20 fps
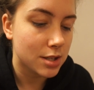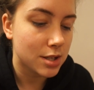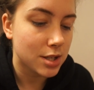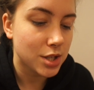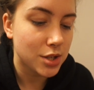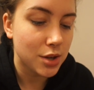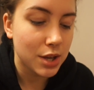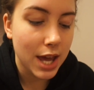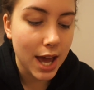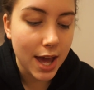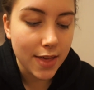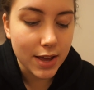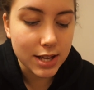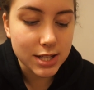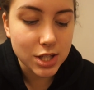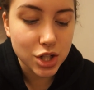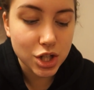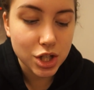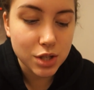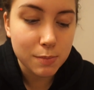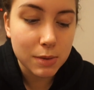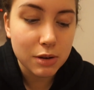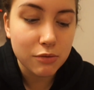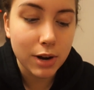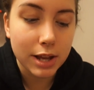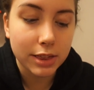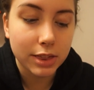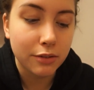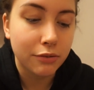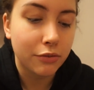So yeah, that's just me
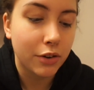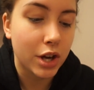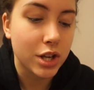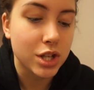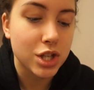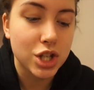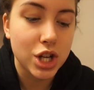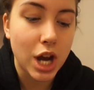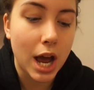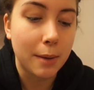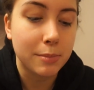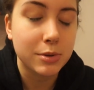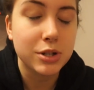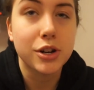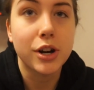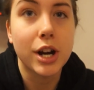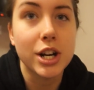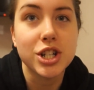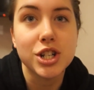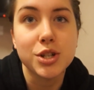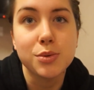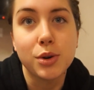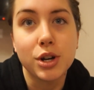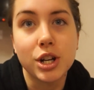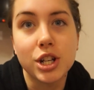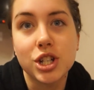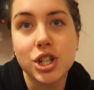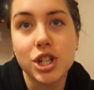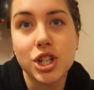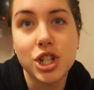read the first chapter. I just
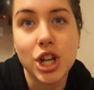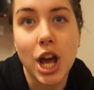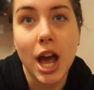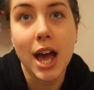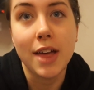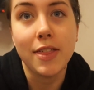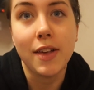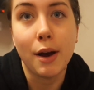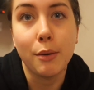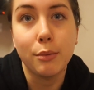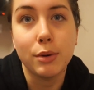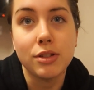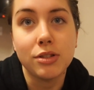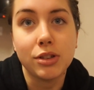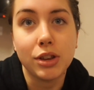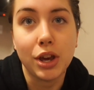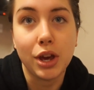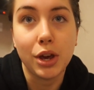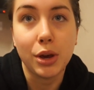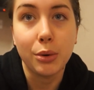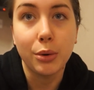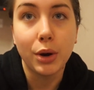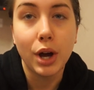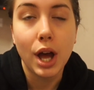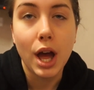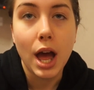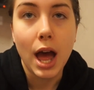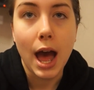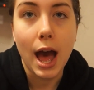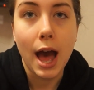wanted to share that with you.
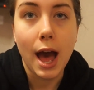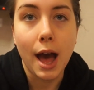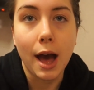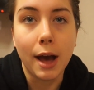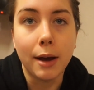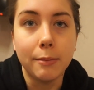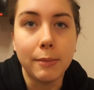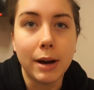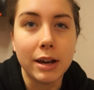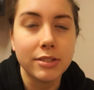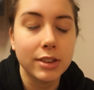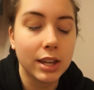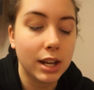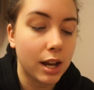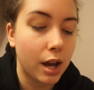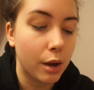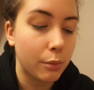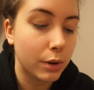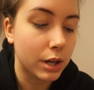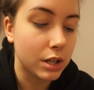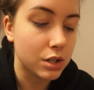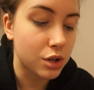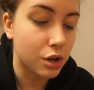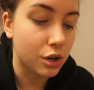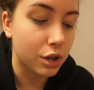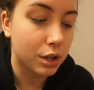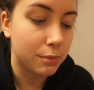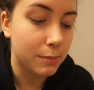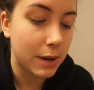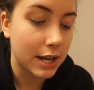I think I will
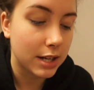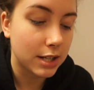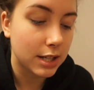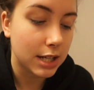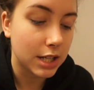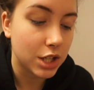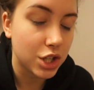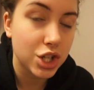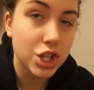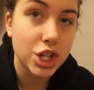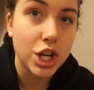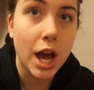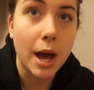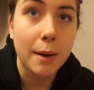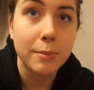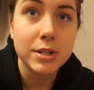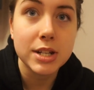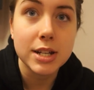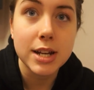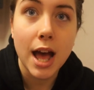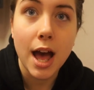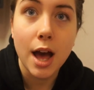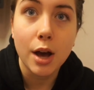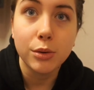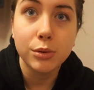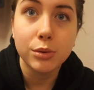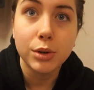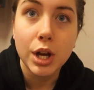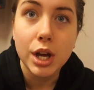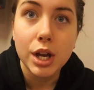document each chapter
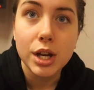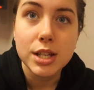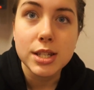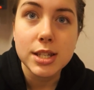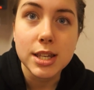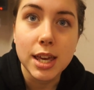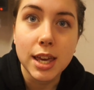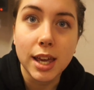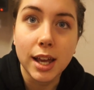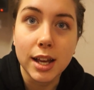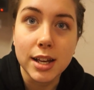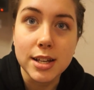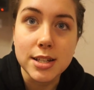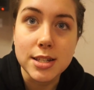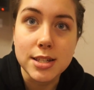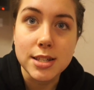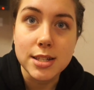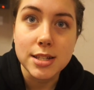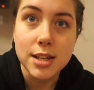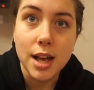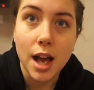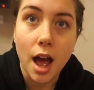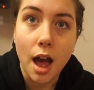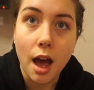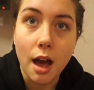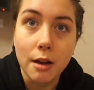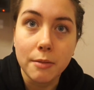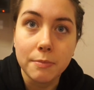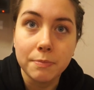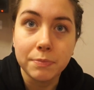now, seeing as
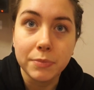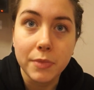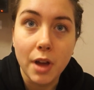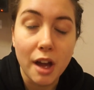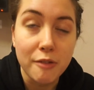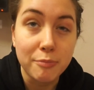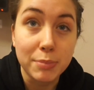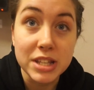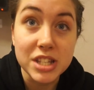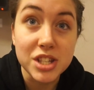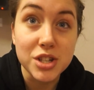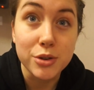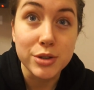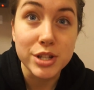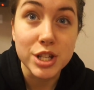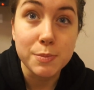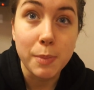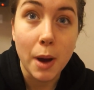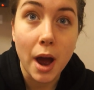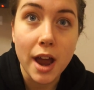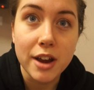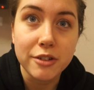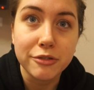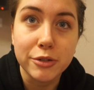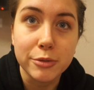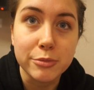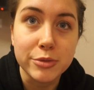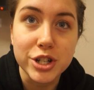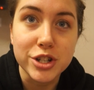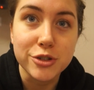I've been so inspired
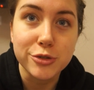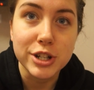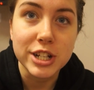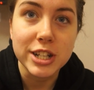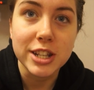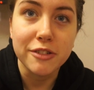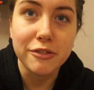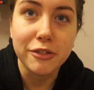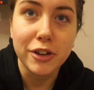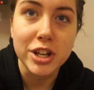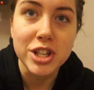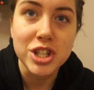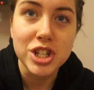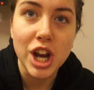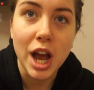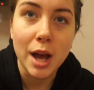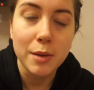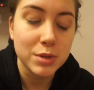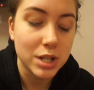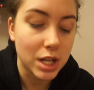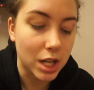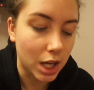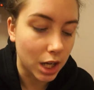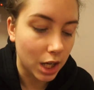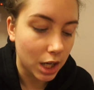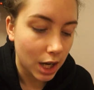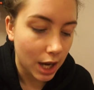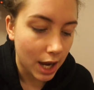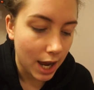from just reading the first chapter.